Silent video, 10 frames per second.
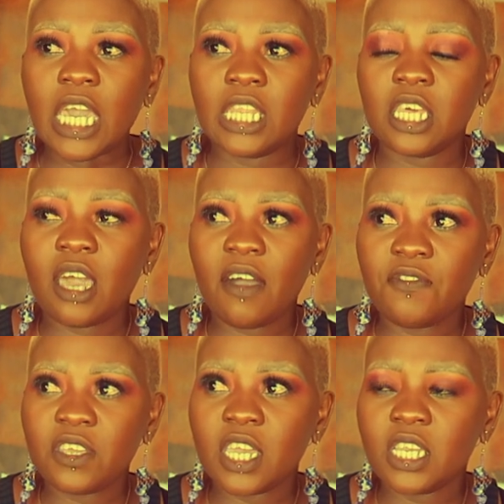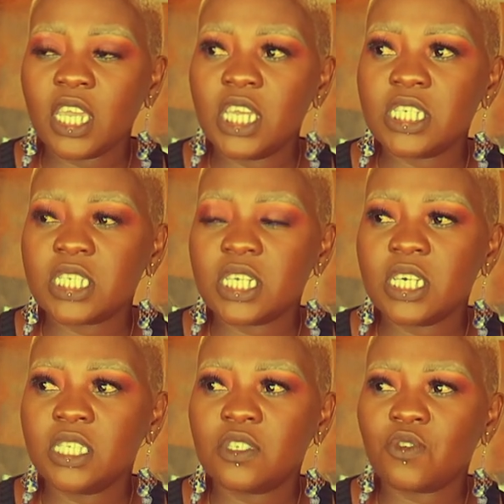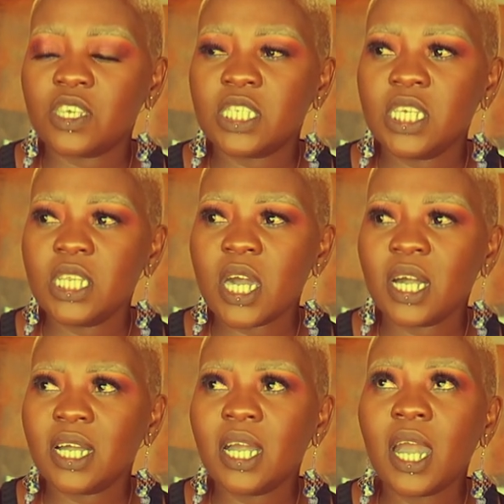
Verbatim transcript: And then African, it is Christina